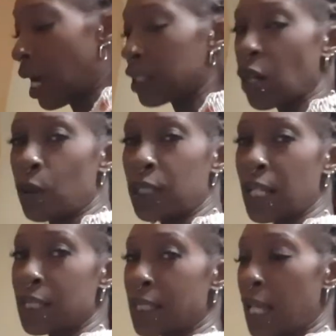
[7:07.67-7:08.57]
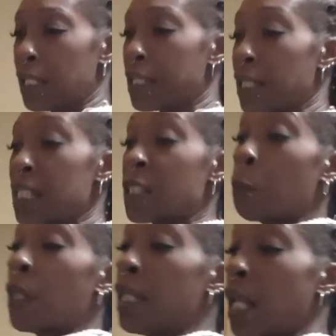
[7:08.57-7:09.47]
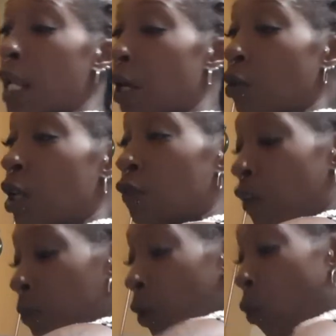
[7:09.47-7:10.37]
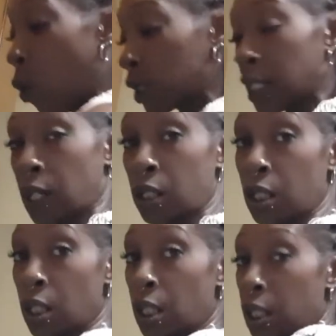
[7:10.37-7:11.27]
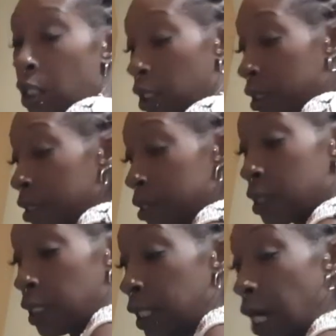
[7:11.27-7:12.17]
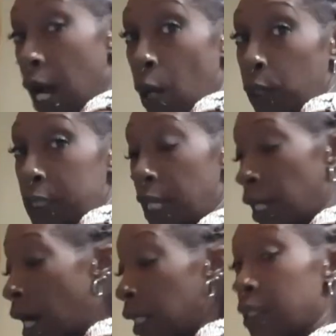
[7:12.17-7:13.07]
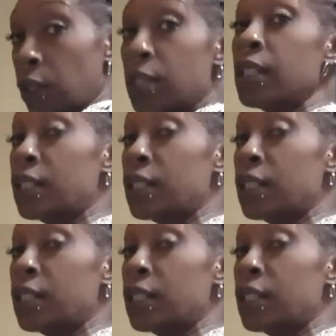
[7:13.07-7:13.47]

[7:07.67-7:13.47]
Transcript: I doubt he'd see anything, the speed that I run from the water to the car with it, to the